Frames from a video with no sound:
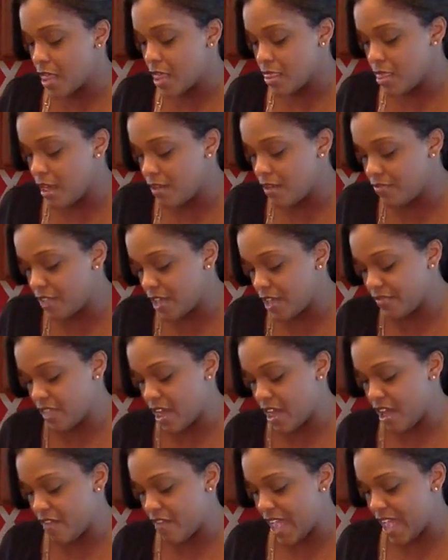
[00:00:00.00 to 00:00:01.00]

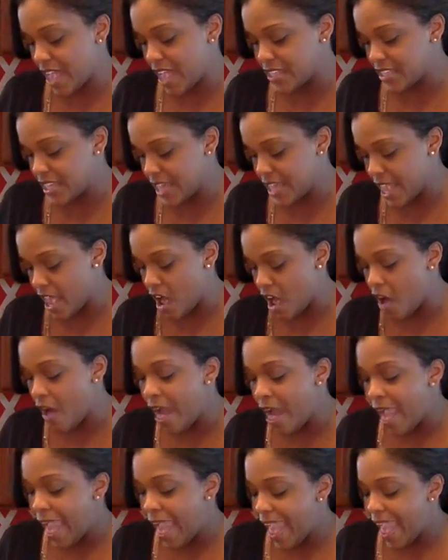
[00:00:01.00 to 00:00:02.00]
SNL.
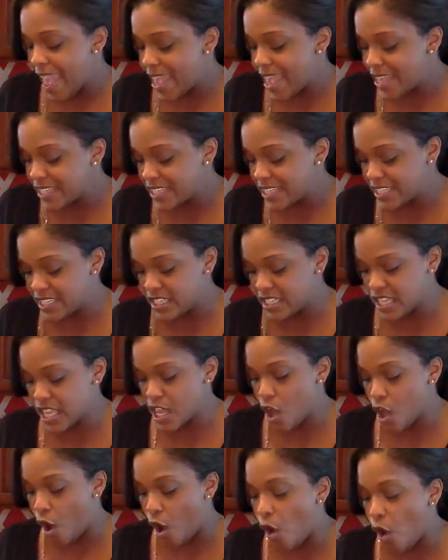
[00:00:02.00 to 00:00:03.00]
And to
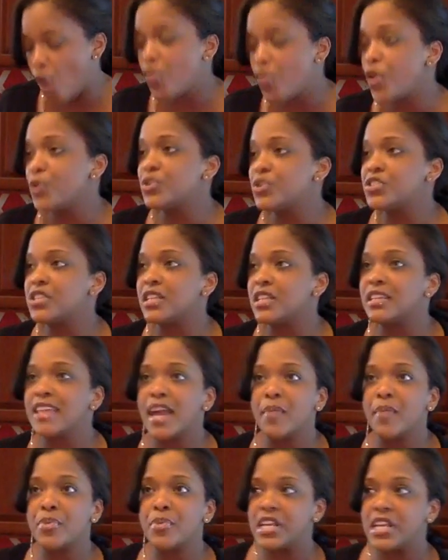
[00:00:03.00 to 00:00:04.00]
see all those
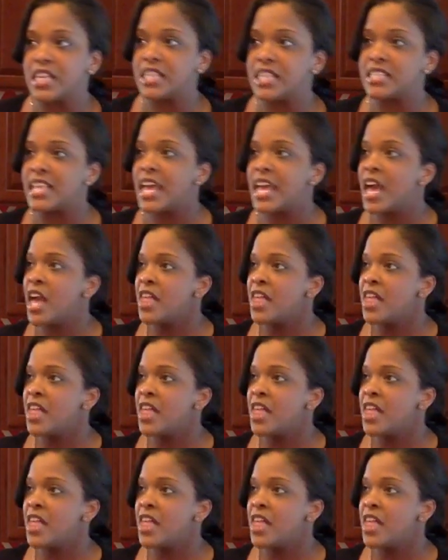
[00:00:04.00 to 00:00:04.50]
celebrities